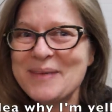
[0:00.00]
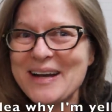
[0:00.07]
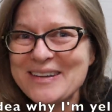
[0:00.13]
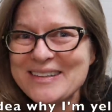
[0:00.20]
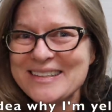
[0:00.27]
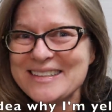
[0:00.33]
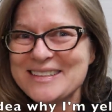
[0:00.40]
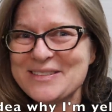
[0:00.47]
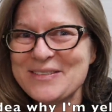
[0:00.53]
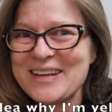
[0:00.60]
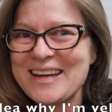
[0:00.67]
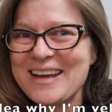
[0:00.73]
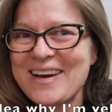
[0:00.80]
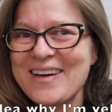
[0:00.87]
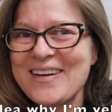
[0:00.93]
bonus
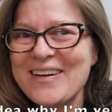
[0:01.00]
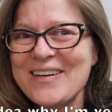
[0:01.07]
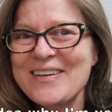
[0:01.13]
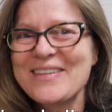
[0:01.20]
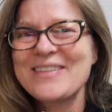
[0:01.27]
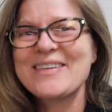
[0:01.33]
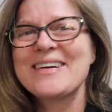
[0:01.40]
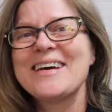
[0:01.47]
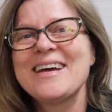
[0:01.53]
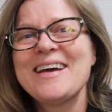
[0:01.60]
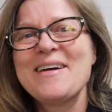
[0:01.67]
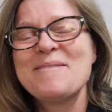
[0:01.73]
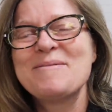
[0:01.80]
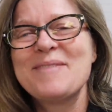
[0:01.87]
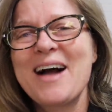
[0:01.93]
video.
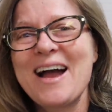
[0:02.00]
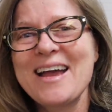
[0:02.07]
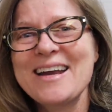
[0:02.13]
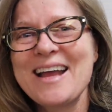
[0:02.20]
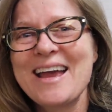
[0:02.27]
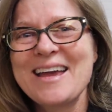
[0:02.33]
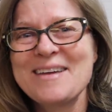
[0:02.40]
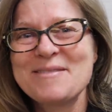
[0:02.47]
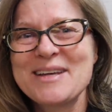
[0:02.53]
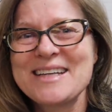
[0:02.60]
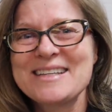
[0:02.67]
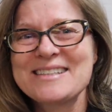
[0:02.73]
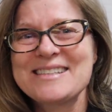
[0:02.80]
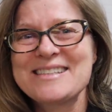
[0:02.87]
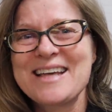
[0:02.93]
My name
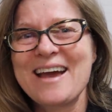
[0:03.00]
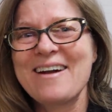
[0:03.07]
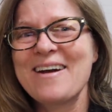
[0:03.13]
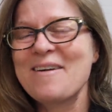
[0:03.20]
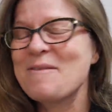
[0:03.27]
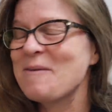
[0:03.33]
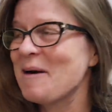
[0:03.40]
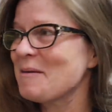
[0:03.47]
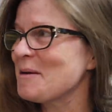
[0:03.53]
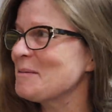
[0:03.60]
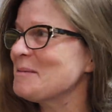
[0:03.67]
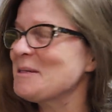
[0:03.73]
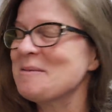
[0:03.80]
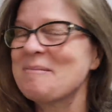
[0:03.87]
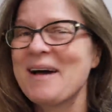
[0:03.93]
is Sarah,
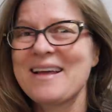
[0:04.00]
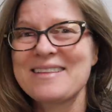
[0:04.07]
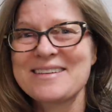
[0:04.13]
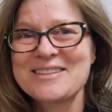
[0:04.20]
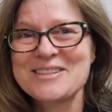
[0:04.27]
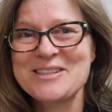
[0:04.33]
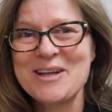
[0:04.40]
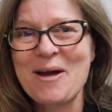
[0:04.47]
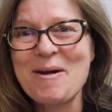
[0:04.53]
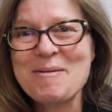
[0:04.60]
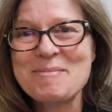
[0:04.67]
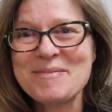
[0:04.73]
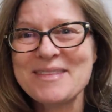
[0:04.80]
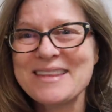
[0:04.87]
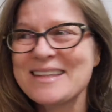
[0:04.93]
welcome to my little
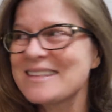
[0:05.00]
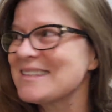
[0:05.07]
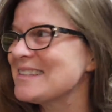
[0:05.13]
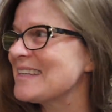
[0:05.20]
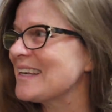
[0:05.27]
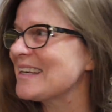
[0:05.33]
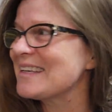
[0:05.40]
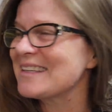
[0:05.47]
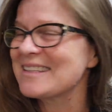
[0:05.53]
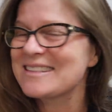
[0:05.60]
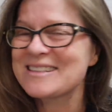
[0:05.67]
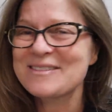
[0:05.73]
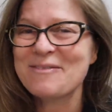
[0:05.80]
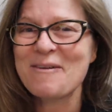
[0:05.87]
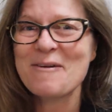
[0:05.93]
shop. This
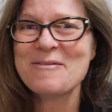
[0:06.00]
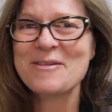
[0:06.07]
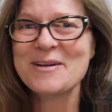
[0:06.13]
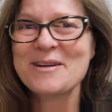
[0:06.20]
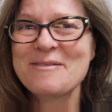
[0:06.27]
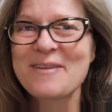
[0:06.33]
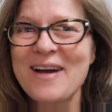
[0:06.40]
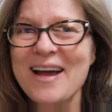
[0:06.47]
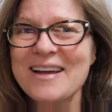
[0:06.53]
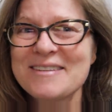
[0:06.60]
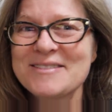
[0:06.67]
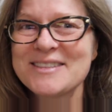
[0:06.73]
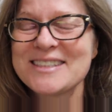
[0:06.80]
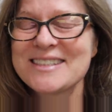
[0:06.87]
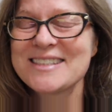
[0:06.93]
is
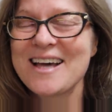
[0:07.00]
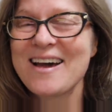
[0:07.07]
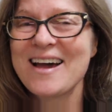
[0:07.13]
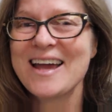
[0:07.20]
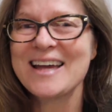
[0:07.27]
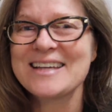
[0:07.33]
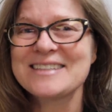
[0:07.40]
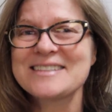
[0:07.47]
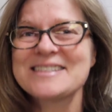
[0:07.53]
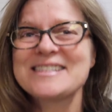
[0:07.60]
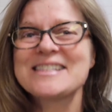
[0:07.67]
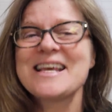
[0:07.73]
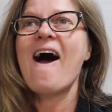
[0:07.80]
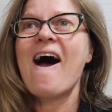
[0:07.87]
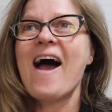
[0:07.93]
445
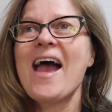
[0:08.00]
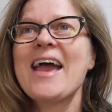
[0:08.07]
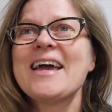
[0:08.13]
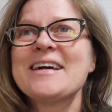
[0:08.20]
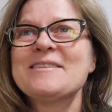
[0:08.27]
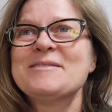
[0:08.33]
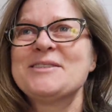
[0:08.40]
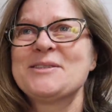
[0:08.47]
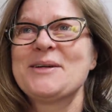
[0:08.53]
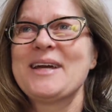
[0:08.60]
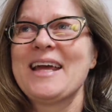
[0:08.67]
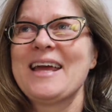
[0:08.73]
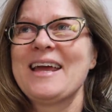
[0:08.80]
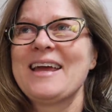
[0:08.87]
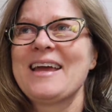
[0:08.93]
Designs. I am
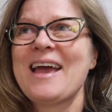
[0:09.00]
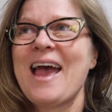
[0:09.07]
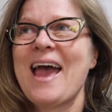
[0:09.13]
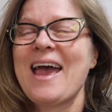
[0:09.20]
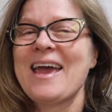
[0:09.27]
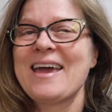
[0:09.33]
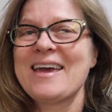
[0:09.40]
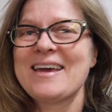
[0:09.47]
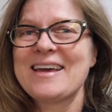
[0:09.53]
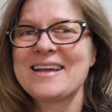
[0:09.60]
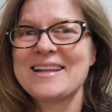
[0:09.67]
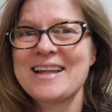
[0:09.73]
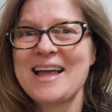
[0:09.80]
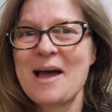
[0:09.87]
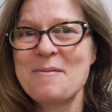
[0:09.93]
doing a
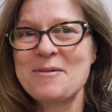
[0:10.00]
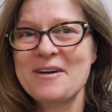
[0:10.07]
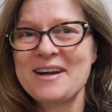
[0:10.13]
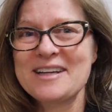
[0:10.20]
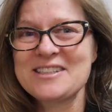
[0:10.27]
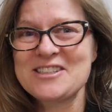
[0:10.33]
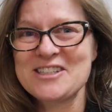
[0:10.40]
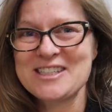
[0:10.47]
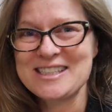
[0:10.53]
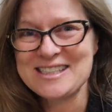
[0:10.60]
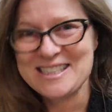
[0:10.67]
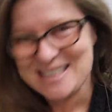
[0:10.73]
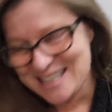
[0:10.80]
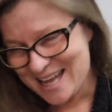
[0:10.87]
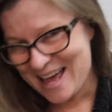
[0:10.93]
collaboration
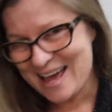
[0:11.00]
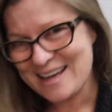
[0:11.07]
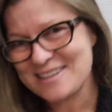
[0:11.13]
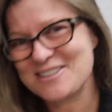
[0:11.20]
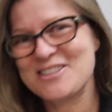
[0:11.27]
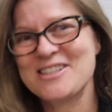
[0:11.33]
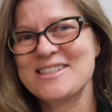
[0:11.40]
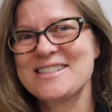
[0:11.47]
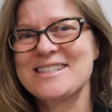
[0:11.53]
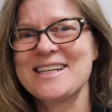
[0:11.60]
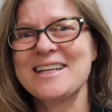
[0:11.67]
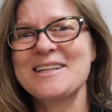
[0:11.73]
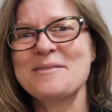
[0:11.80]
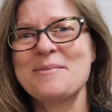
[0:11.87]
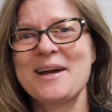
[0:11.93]
slash
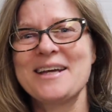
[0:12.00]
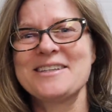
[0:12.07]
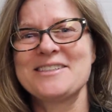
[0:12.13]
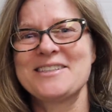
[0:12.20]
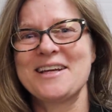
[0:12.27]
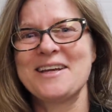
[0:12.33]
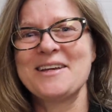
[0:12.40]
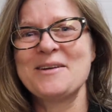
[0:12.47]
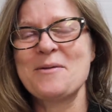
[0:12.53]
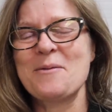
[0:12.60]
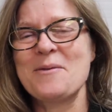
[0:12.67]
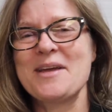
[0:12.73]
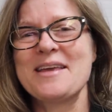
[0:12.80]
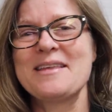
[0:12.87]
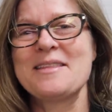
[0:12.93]
celebration
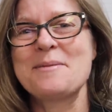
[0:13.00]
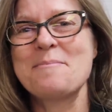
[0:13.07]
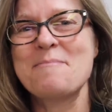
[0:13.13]
with